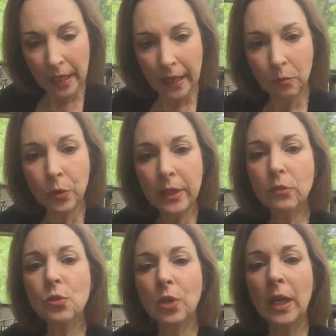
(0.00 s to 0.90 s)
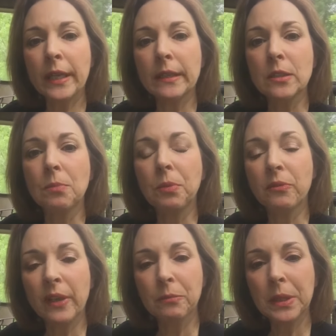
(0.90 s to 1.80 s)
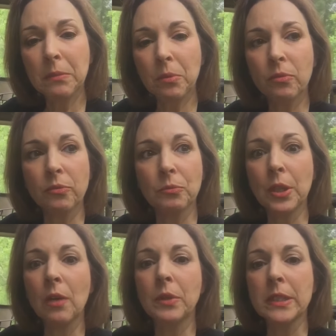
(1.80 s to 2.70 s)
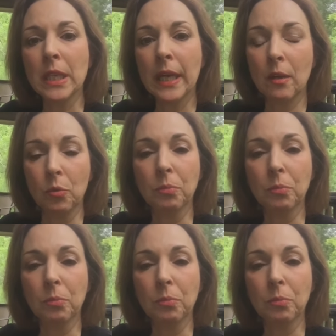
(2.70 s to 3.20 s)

and we are trying to prevent people from going to hell.